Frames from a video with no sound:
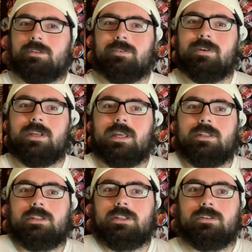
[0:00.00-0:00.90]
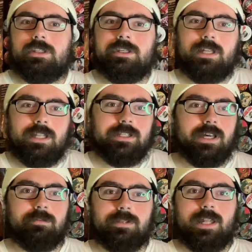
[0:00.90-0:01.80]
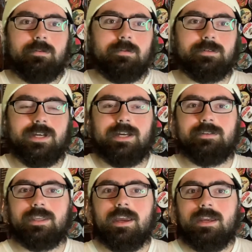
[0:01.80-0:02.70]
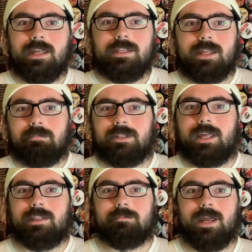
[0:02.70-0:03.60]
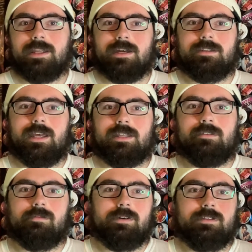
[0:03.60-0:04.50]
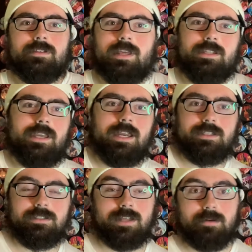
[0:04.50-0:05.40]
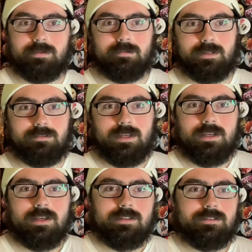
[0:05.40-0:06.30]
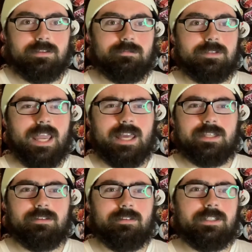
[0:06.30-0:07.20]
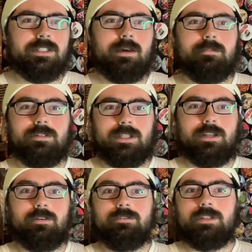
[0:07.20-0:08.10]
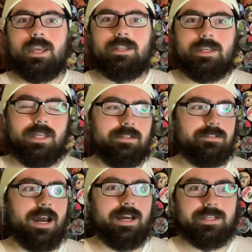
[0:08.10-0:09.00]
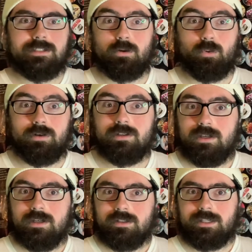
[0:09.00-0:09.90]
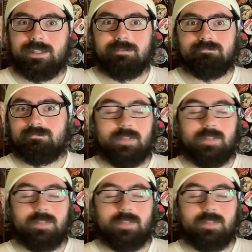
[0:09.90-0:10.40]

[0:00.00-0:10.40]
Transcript: was different, and usually, a lot of times, a lot of people die. It's like, yeah, they stop these guys, the bad guys, actually, for once, and they actually stop them, and yeah, because usually in these type of movies, they don't, and they, like, die because it's horror. Like, they